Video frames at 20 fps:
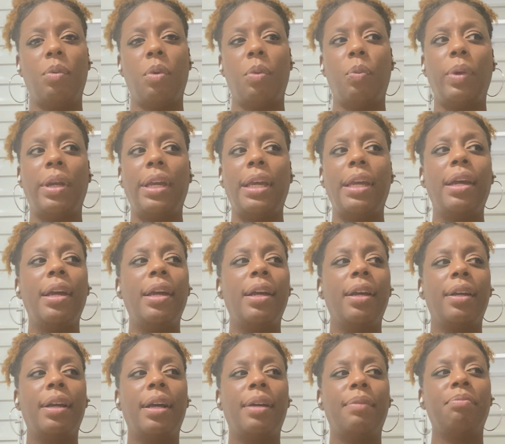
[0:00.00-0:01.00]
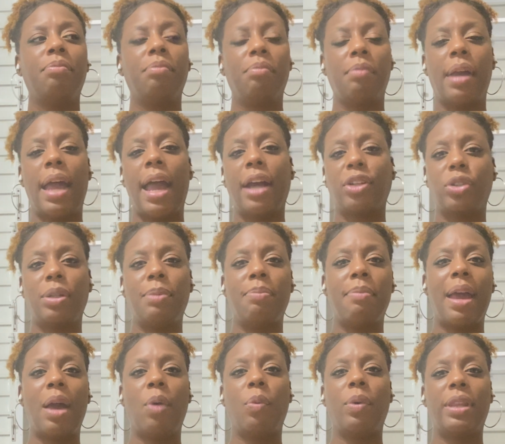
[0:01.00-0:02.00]
When we actually
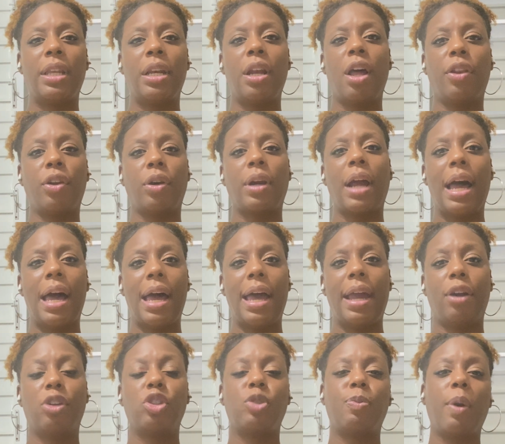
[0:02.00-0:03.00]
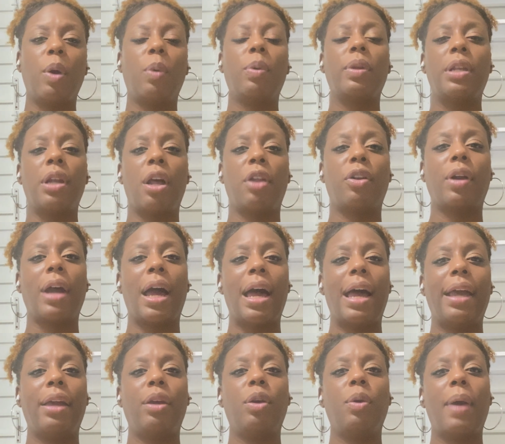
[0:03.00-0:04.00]
met with another guy or spoke with another
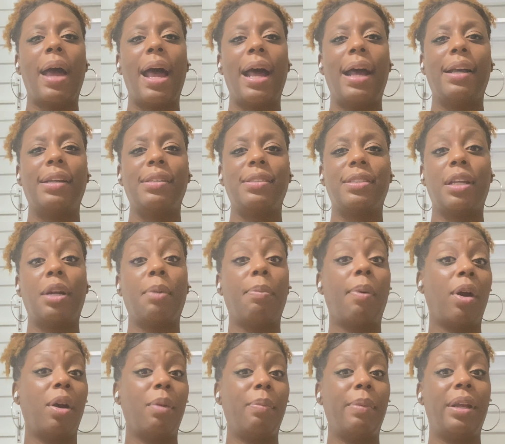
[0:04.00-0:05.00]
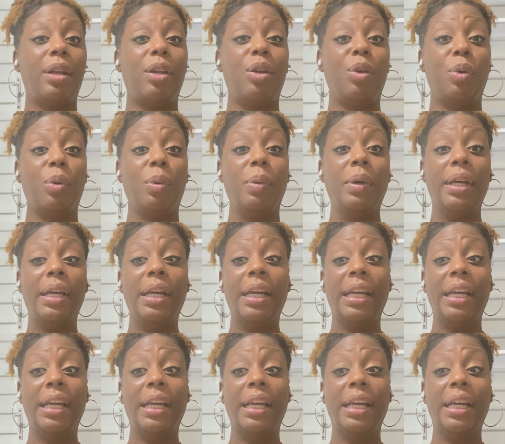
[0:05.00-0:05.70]
guy who has an apartment who